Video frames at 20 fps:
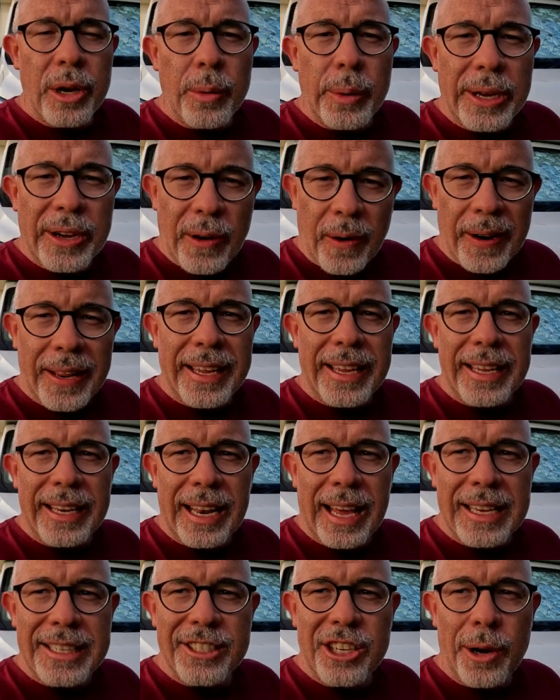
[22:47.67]
We got here
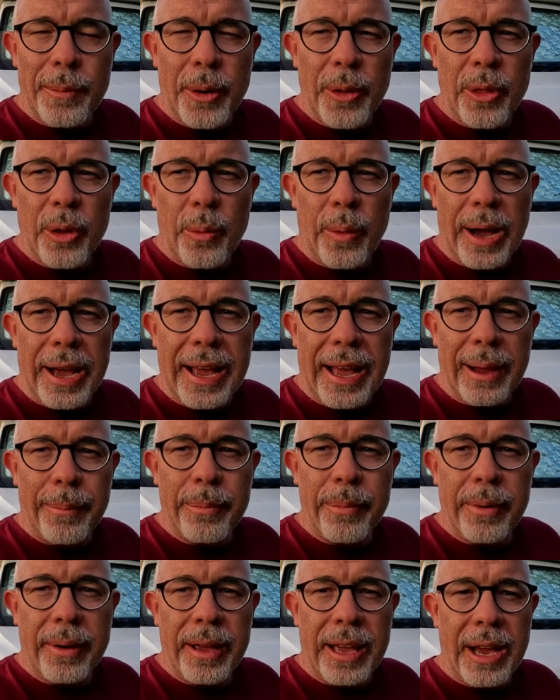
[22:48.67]
last time on the way up
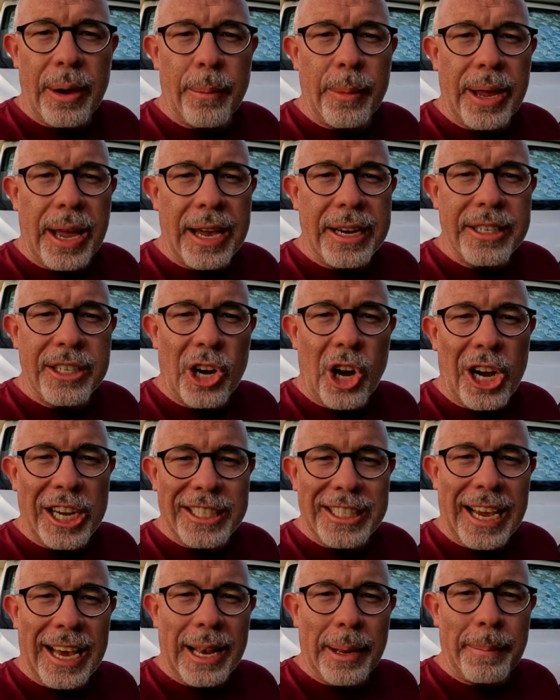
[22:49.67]
and we had to
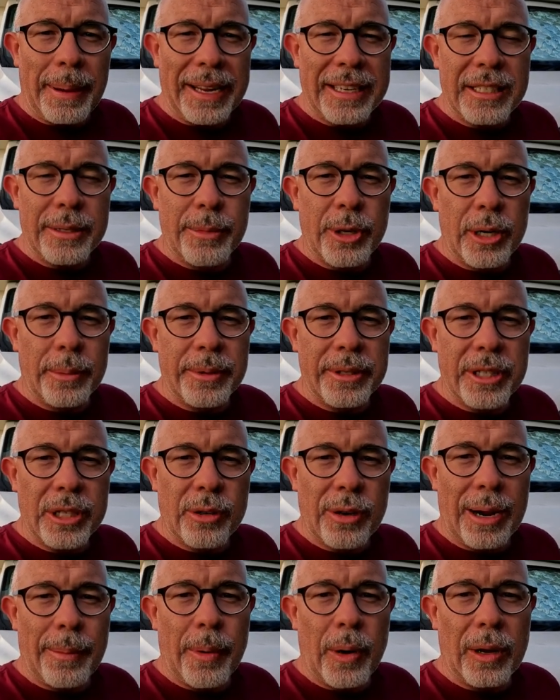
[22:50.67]
hightail it back to Melbourne to
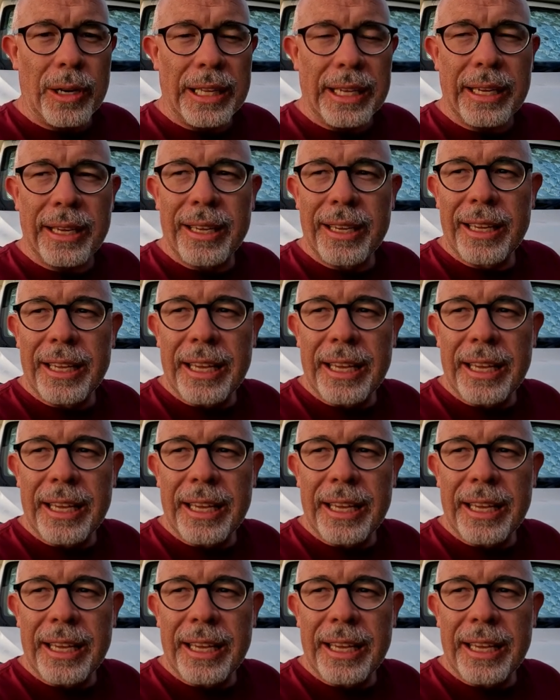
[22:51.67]
grab Ollie.